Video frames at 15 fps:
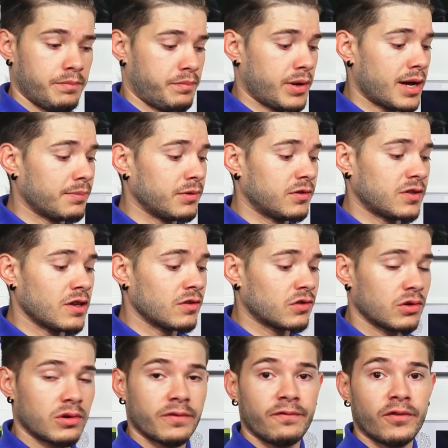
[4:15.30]
pop the
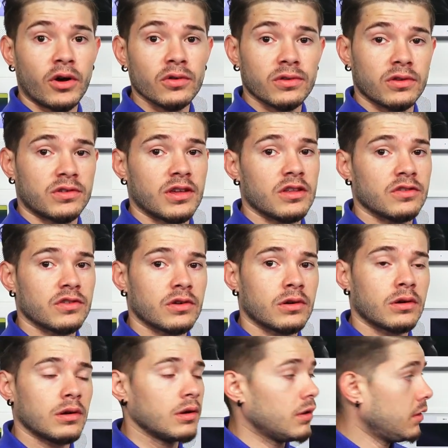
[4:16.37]
sensor or fault the
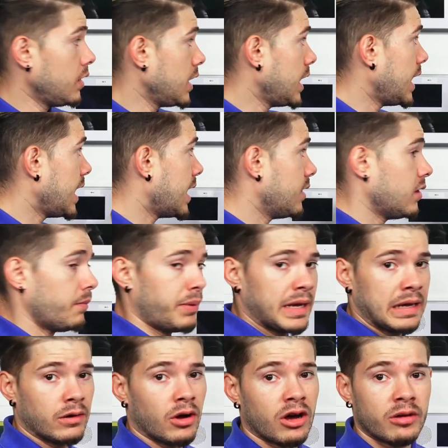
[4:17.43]
sensor, and the
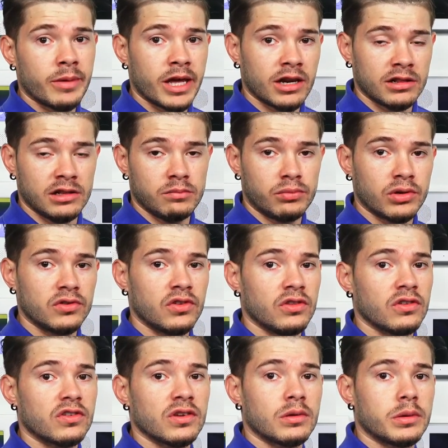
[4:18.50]
panel automatically brings in
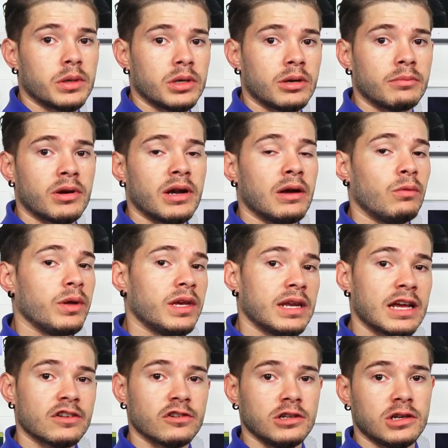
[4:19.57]
the serial number and we
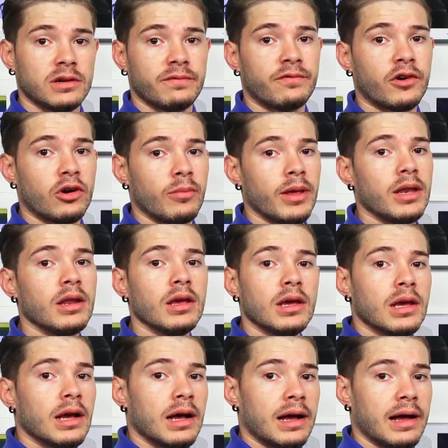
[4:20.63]
can actually confirm it
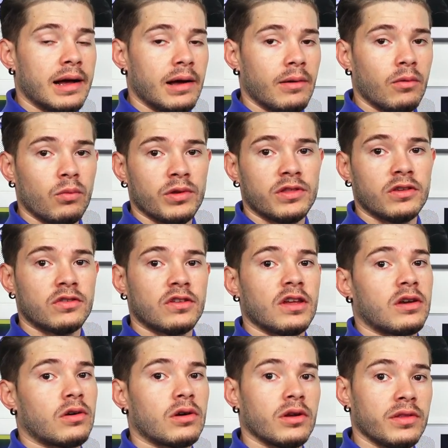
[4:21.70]
uh, with the
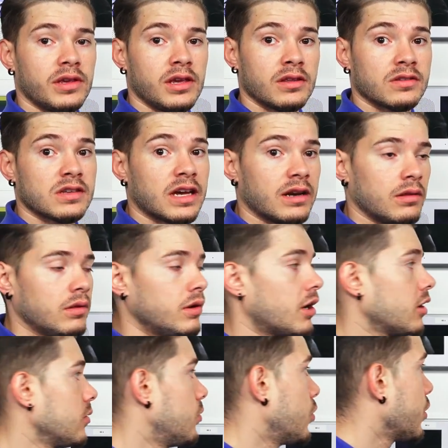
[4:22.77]
sticker on the inside of the
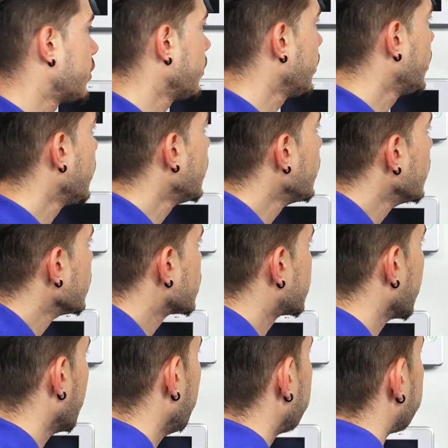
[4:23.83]
daughter board.
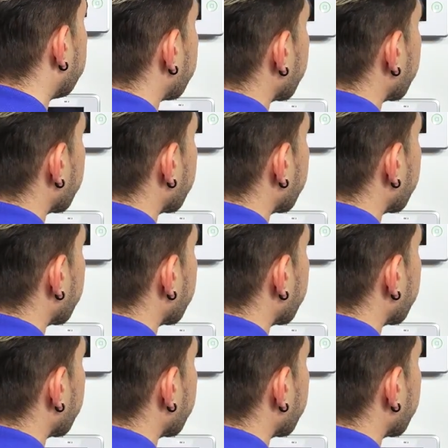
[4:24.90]
So